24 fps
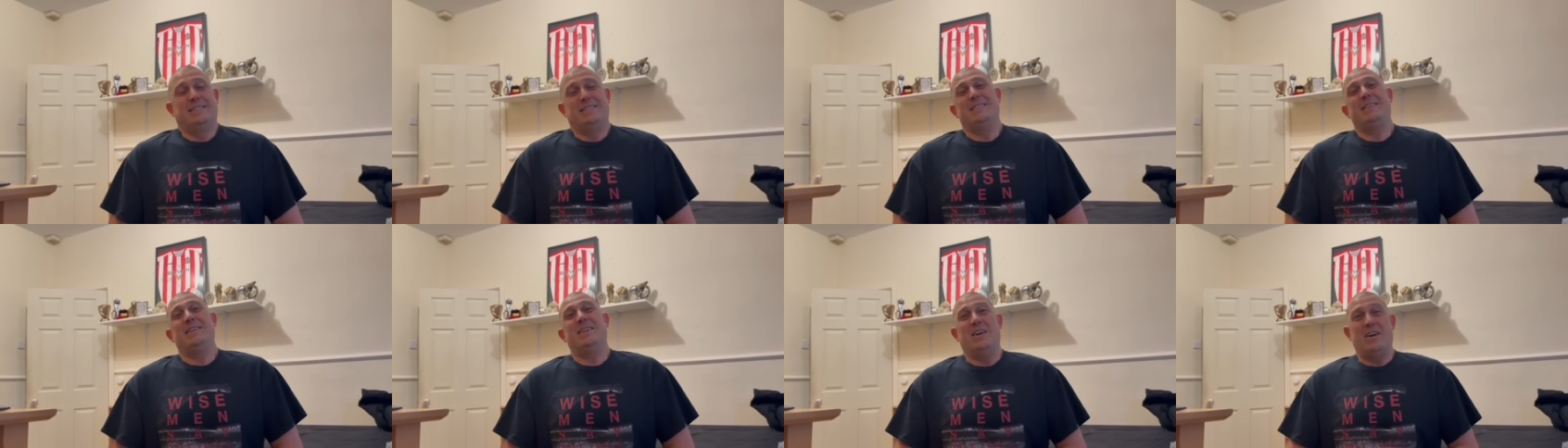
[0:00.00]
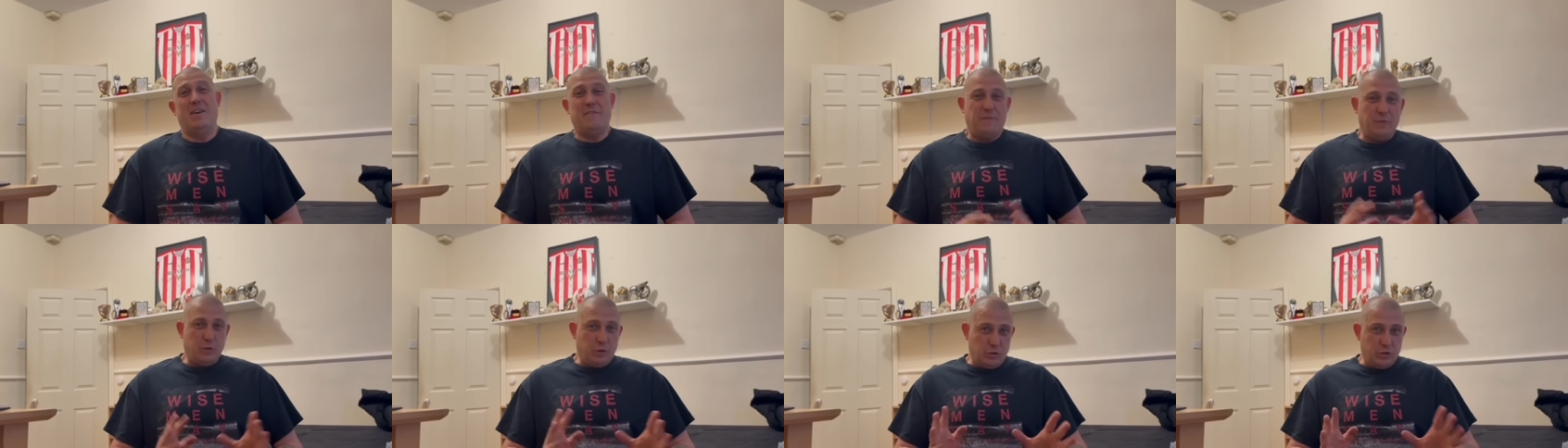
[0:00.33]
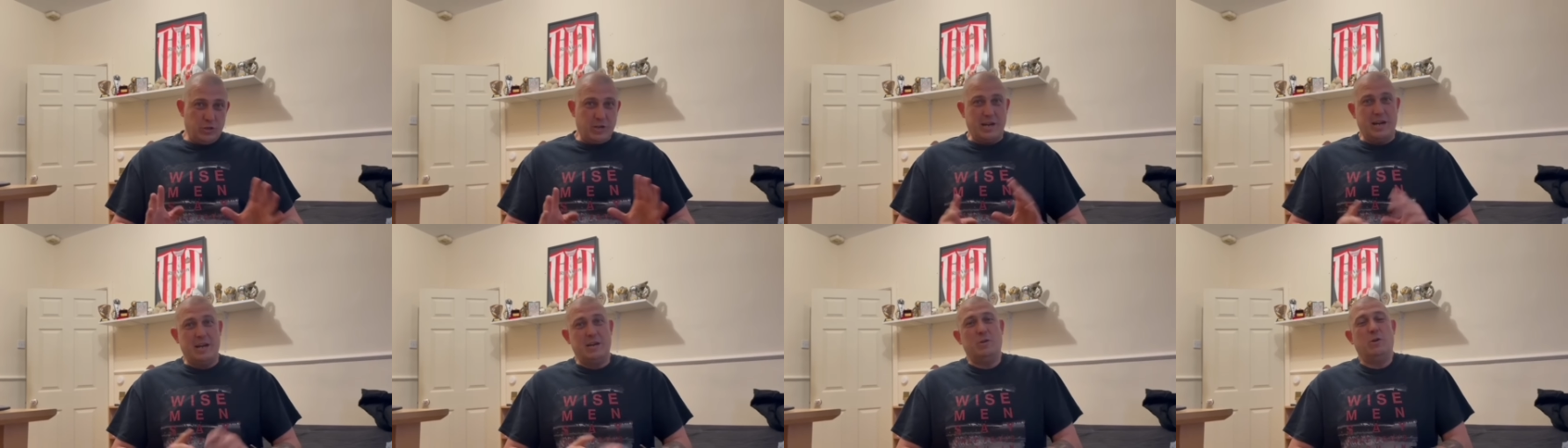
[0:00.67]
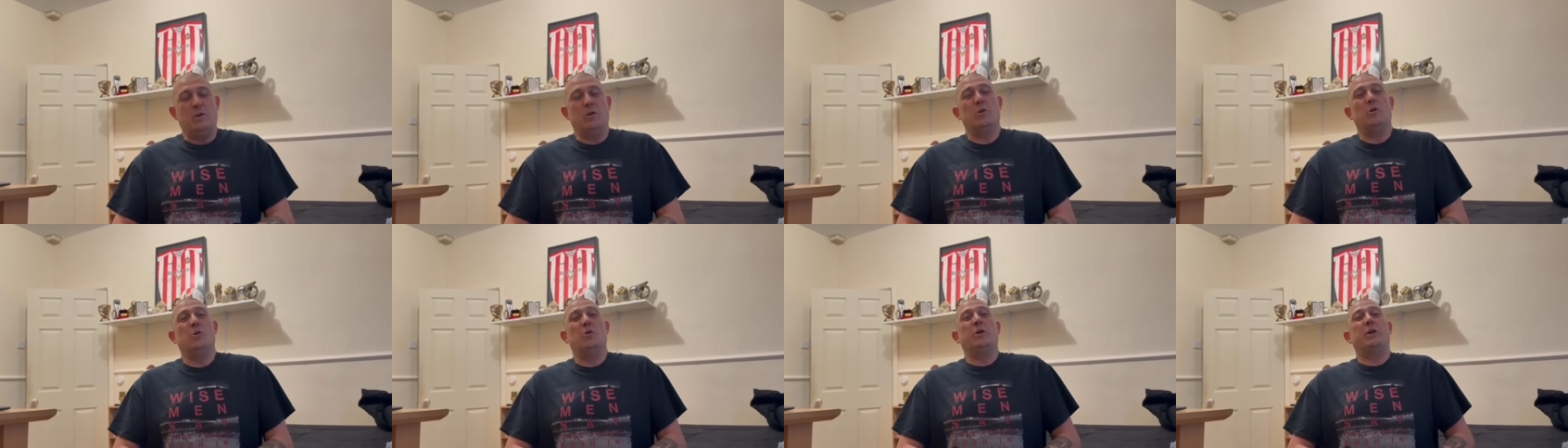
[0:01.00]
you know, if it doesn't get
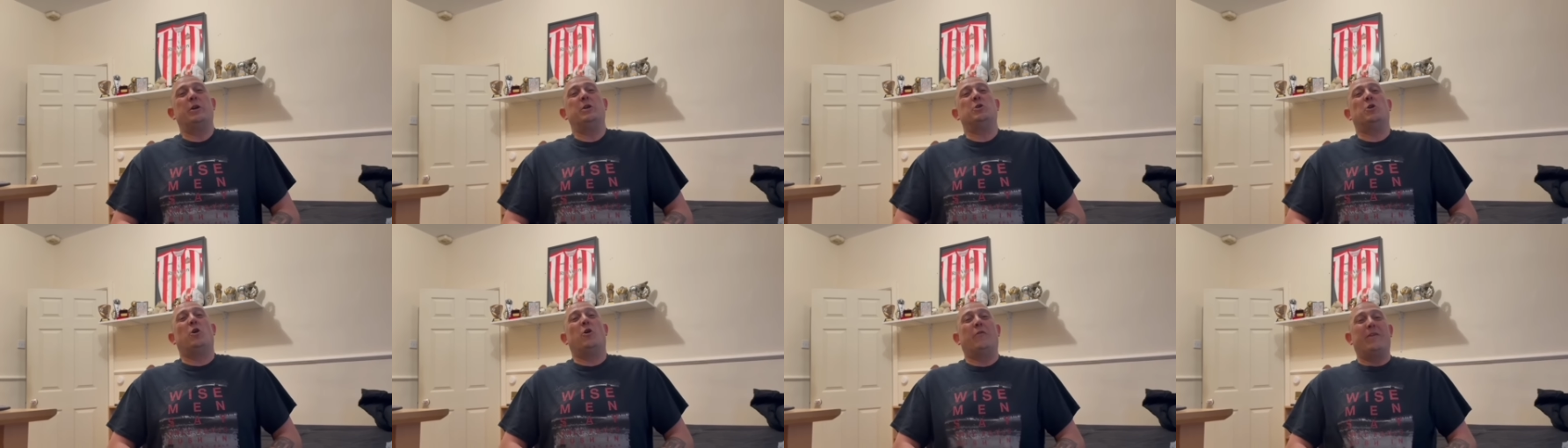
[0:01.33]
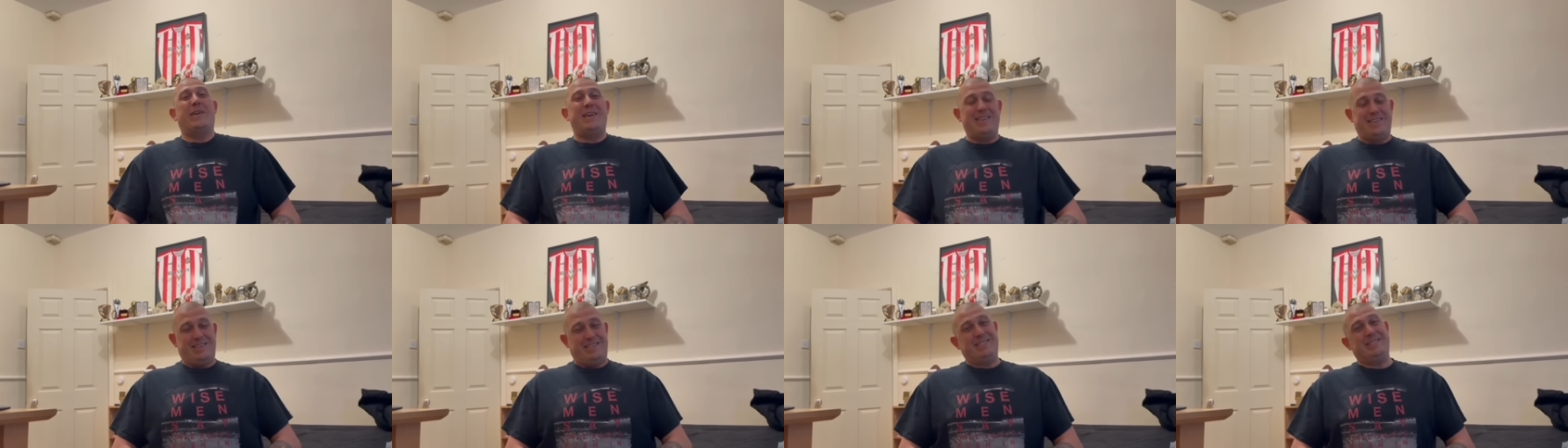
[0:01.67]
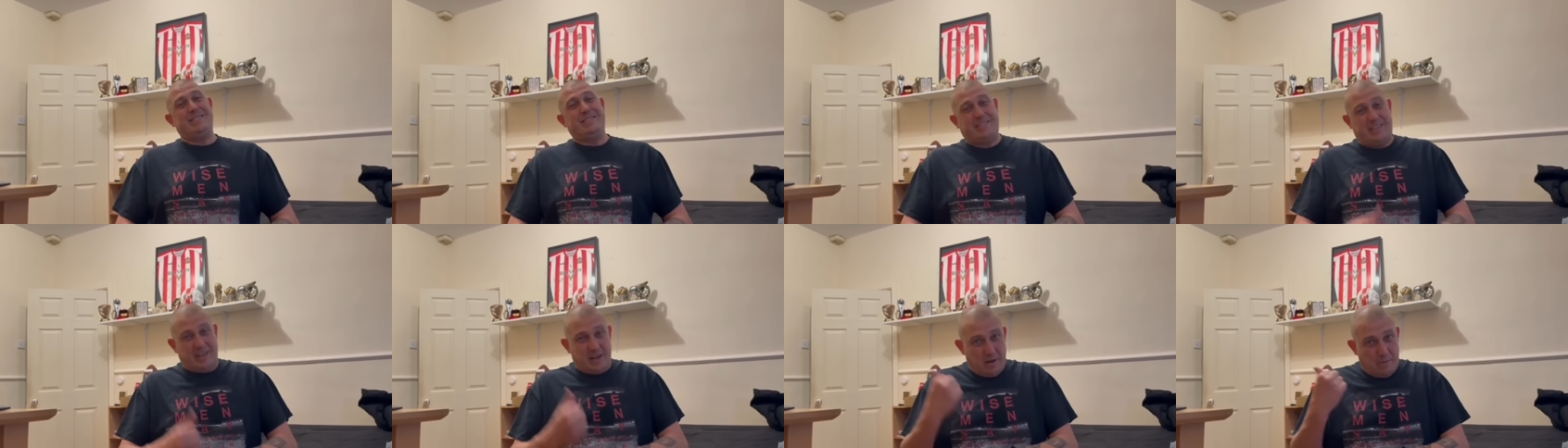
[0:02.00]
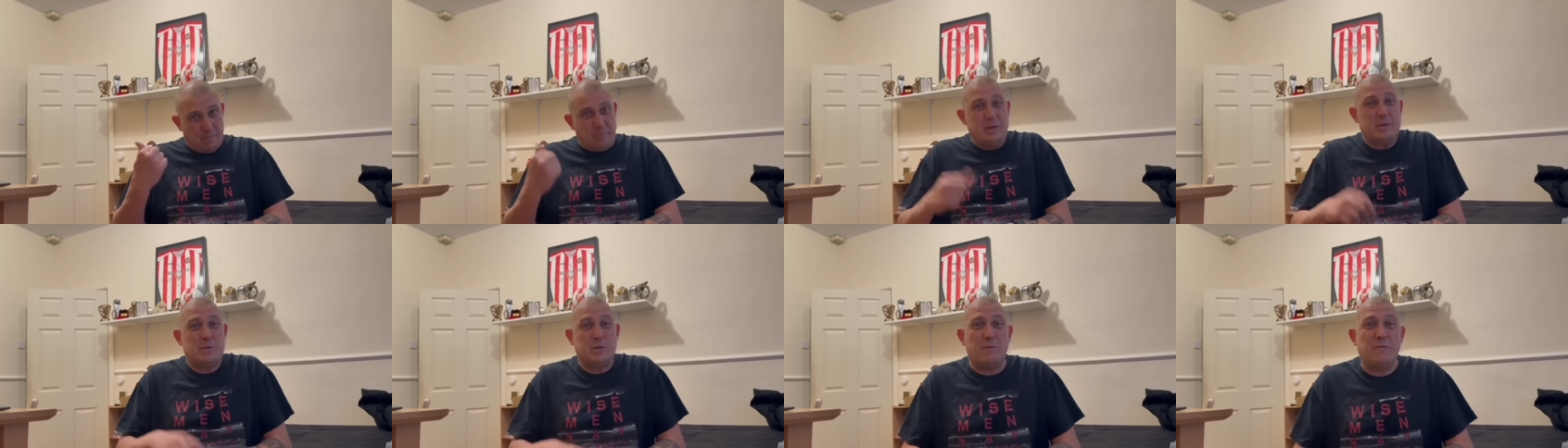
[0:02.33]
all hunky-dory, then
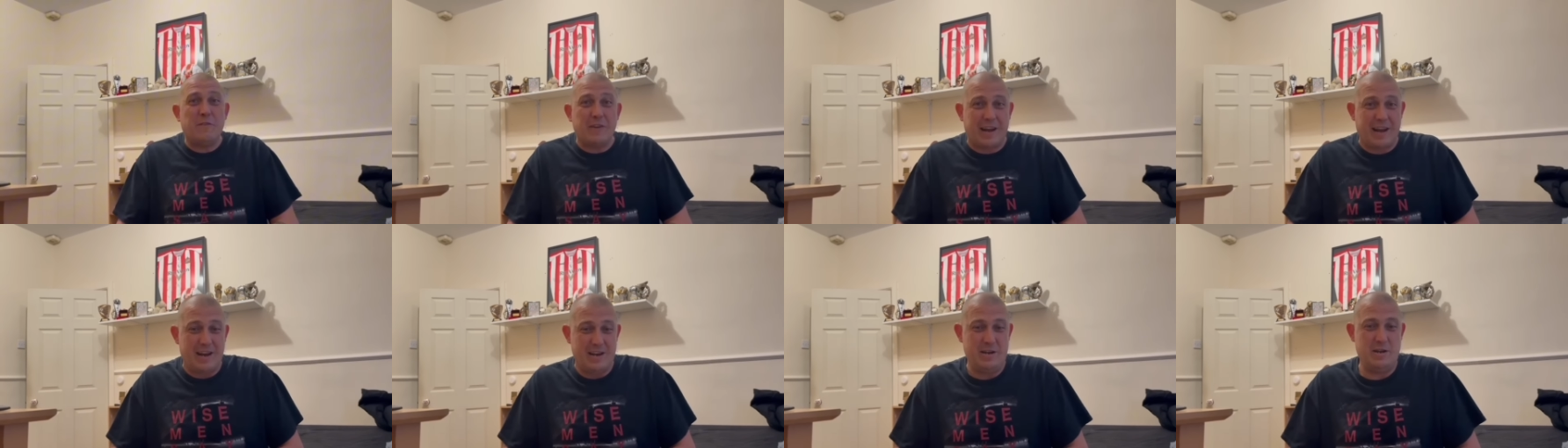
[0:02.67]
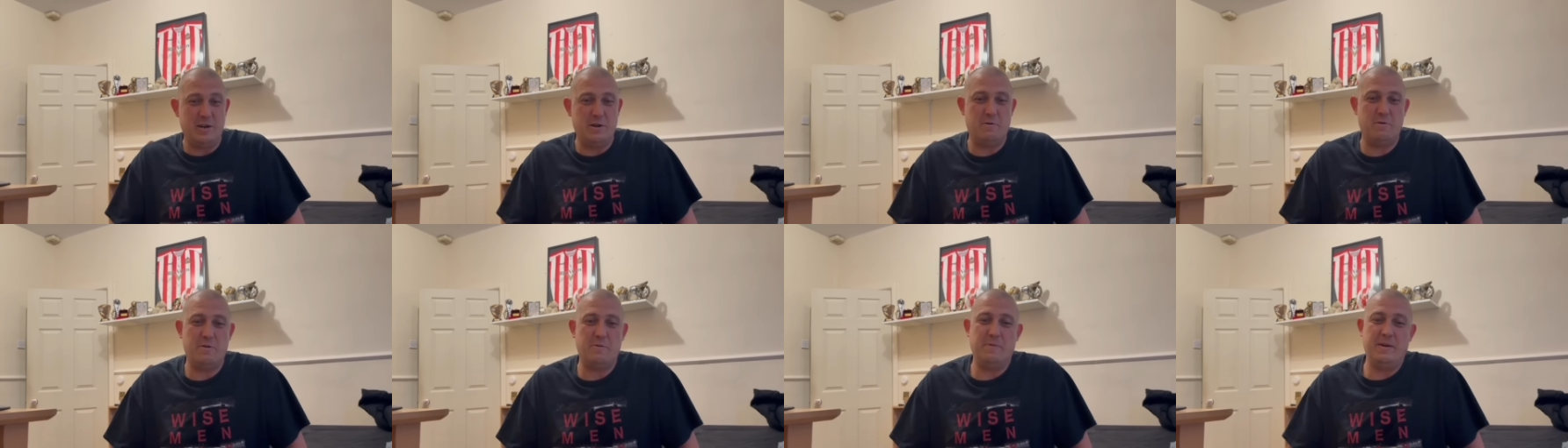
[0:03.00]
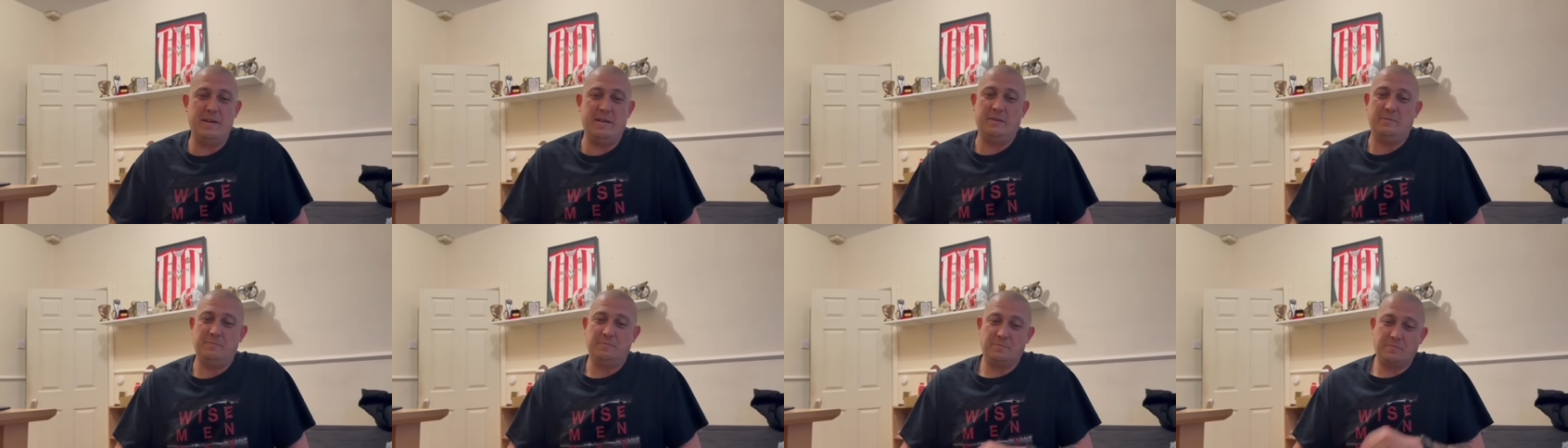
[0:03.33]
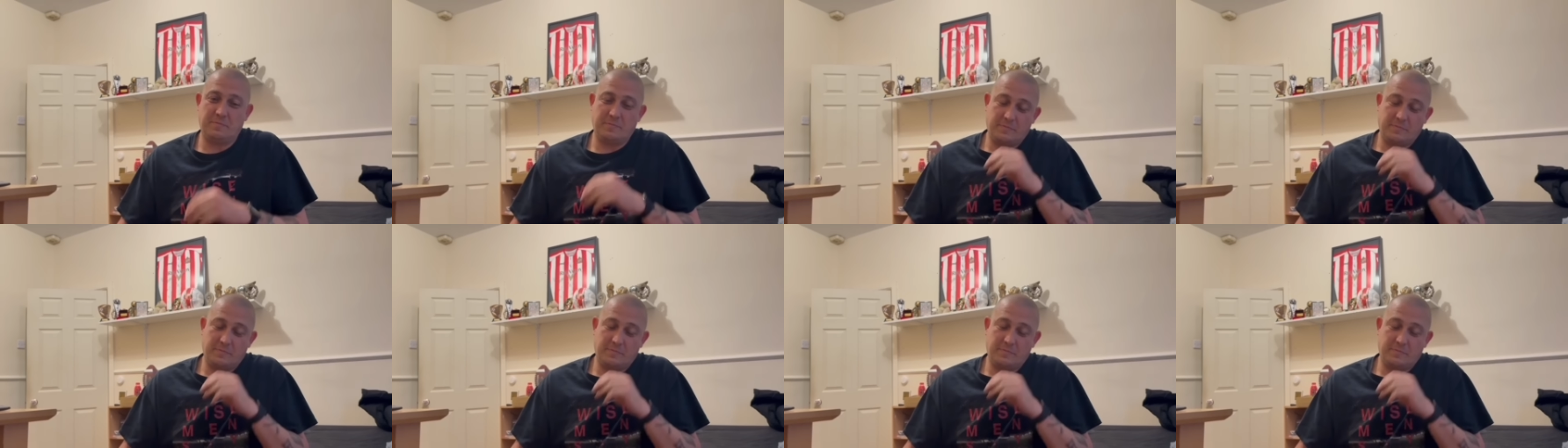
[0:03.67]
piss off again, you know what I mean?